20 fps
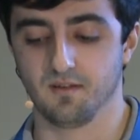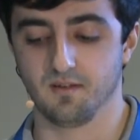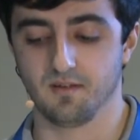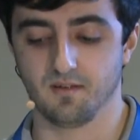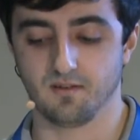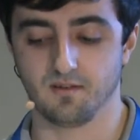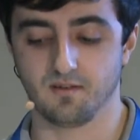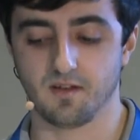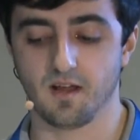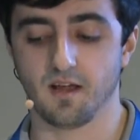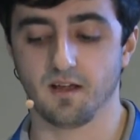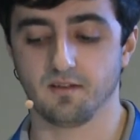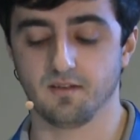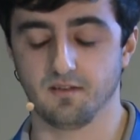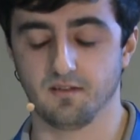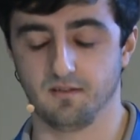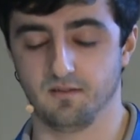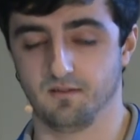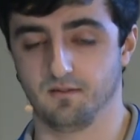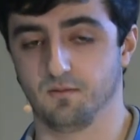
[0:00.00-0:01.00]

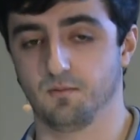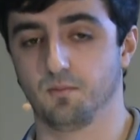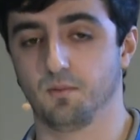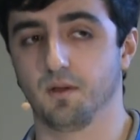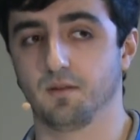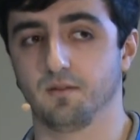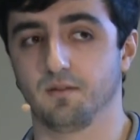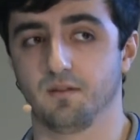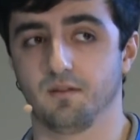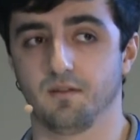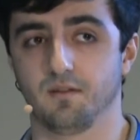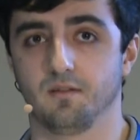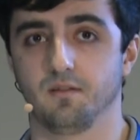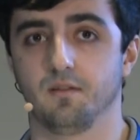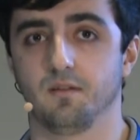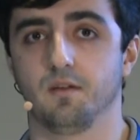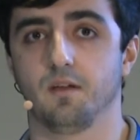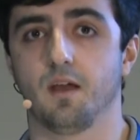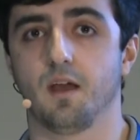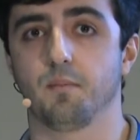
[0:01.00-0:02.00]
detecting whether
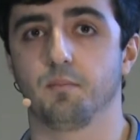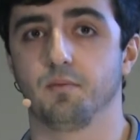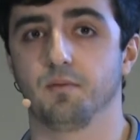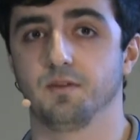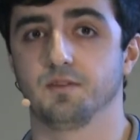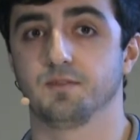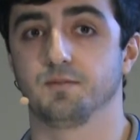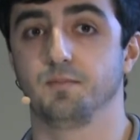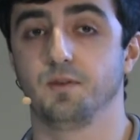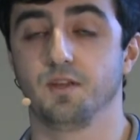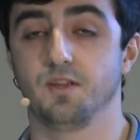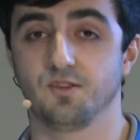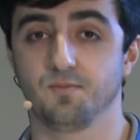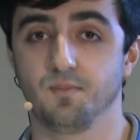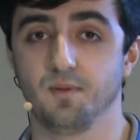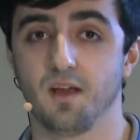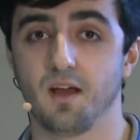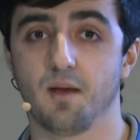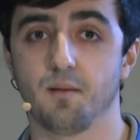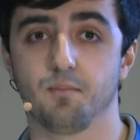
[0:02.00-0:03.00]
the app is
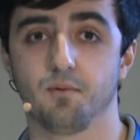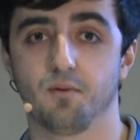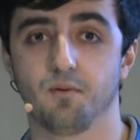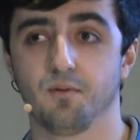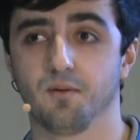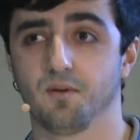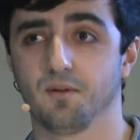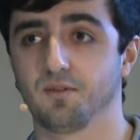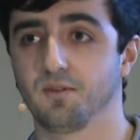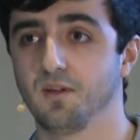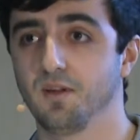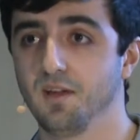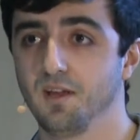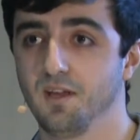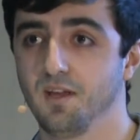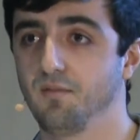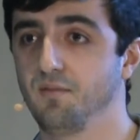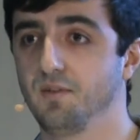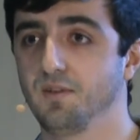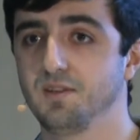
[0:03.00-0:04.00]
PHP app or not.
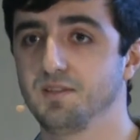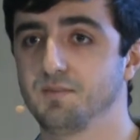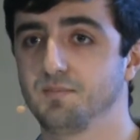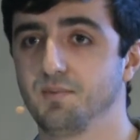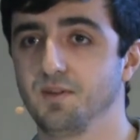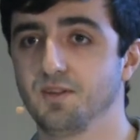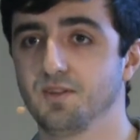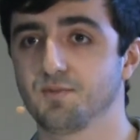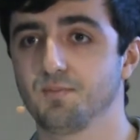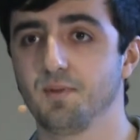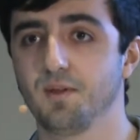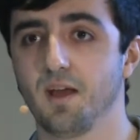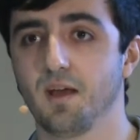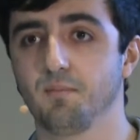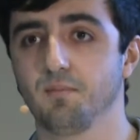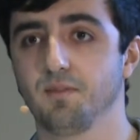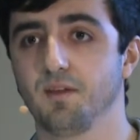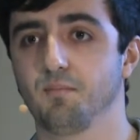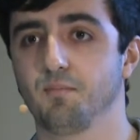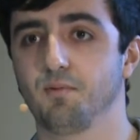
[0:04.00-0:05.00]
If it is PHP
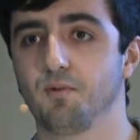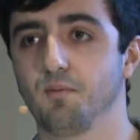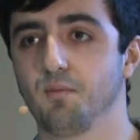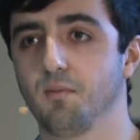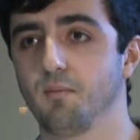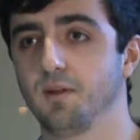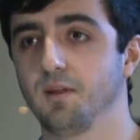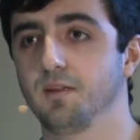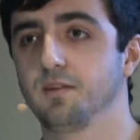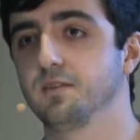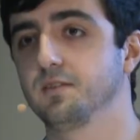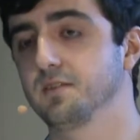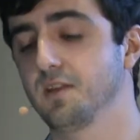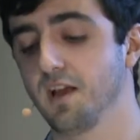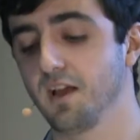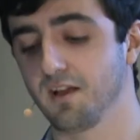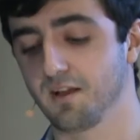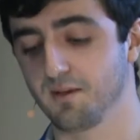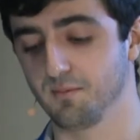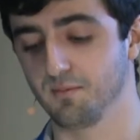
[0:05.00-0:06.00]
app, then probably it is
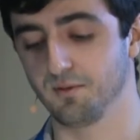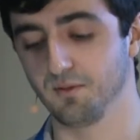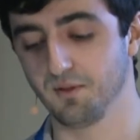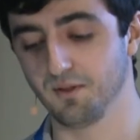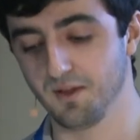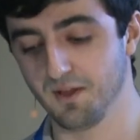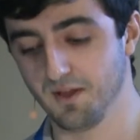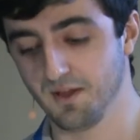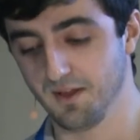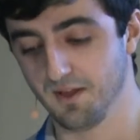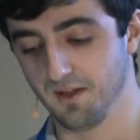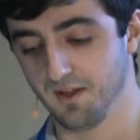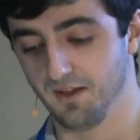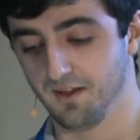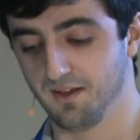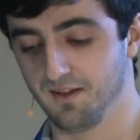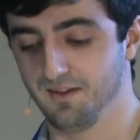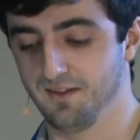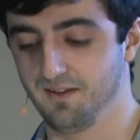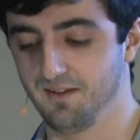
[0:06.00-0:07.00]
hackable.
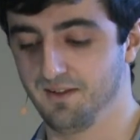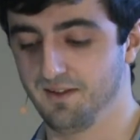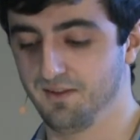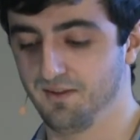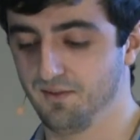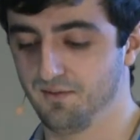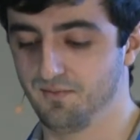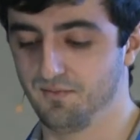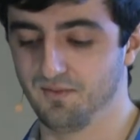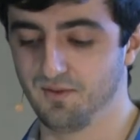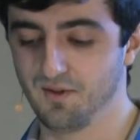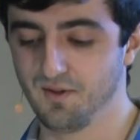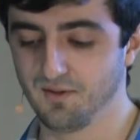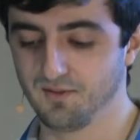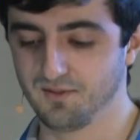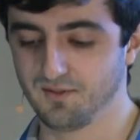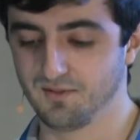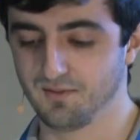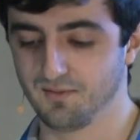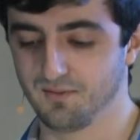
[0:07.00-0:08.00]
If
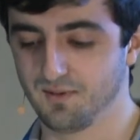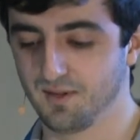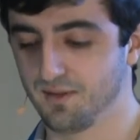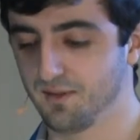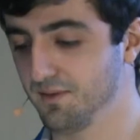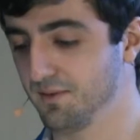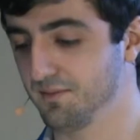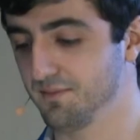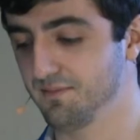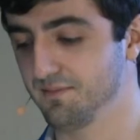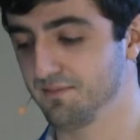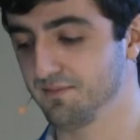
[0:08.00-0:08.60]
not, well,